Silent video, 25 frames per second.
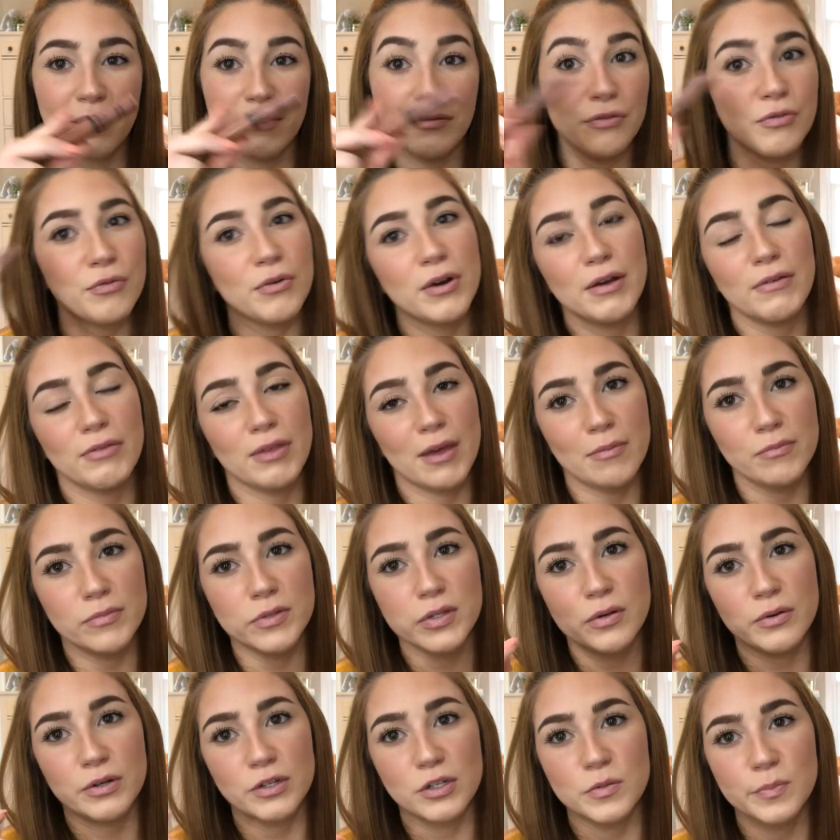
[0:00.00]
I have 3 of them,
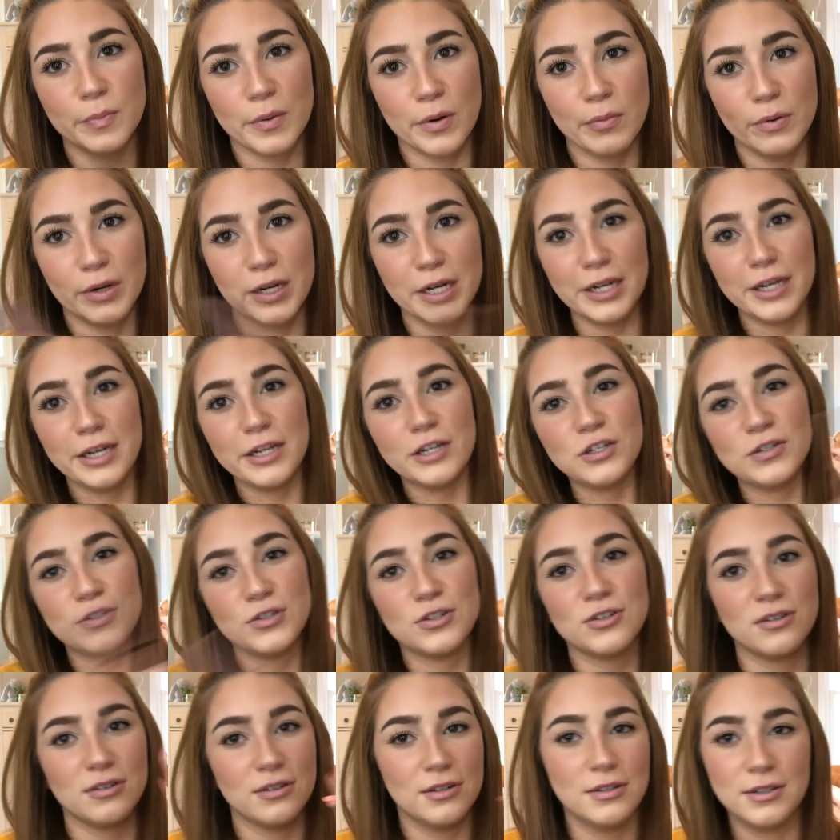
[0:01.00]
so I just put one in
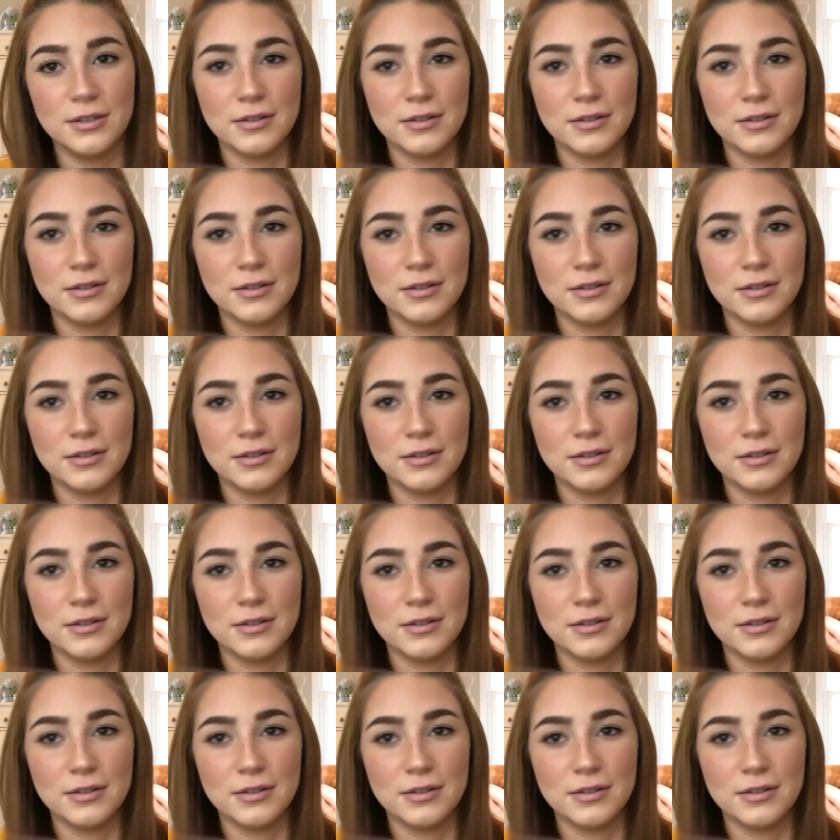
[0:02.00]
each